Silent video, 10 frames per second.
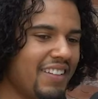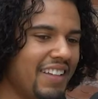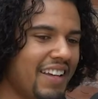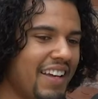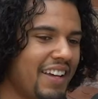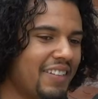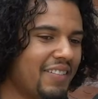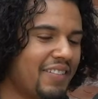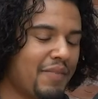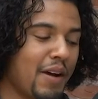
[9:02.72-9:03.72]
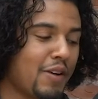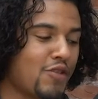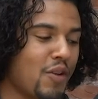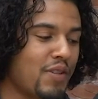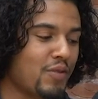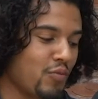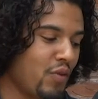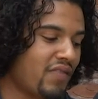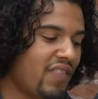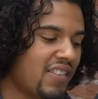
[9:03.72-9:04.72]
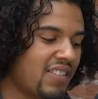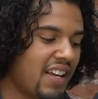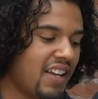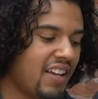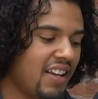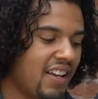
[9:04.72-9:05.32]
yeah, the mouse droppings was one factor,